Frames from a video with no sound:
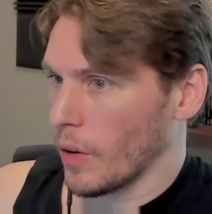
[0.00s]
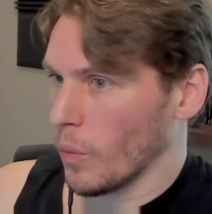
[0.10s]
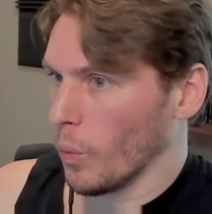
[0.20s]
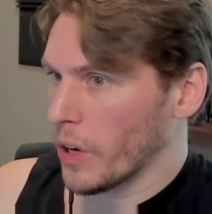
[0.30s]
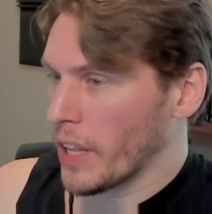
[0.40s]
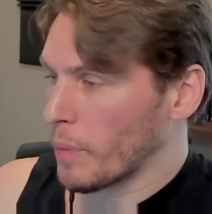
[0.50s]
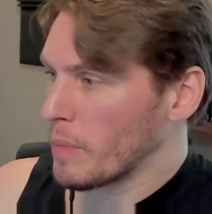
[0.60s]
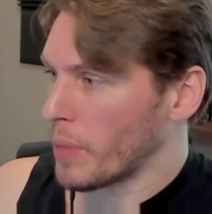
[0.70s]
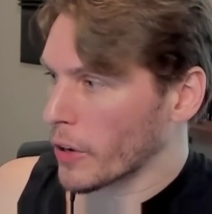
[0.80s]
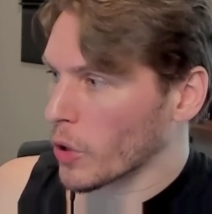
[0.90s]
would that be
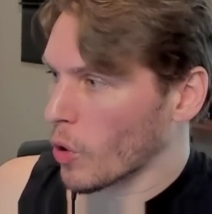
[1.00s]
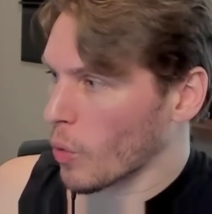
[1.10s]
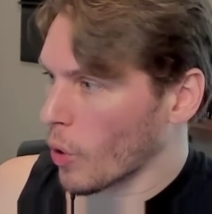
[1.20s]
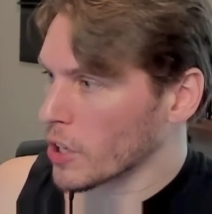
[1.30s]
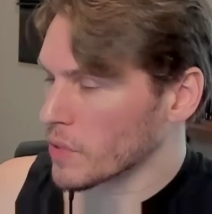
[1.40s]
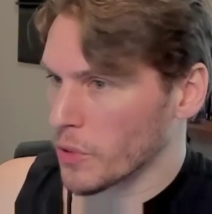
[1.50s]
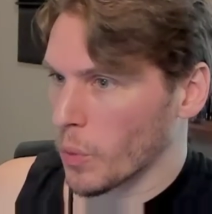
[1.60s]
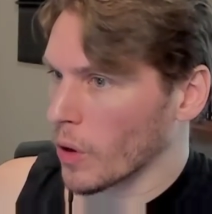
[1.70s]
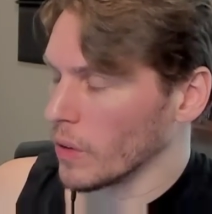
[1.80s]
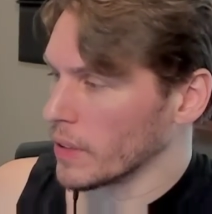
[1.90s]
better or worse for the
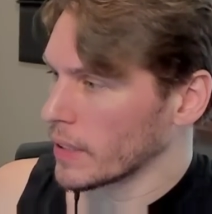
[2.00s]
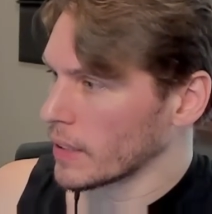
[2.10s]
world?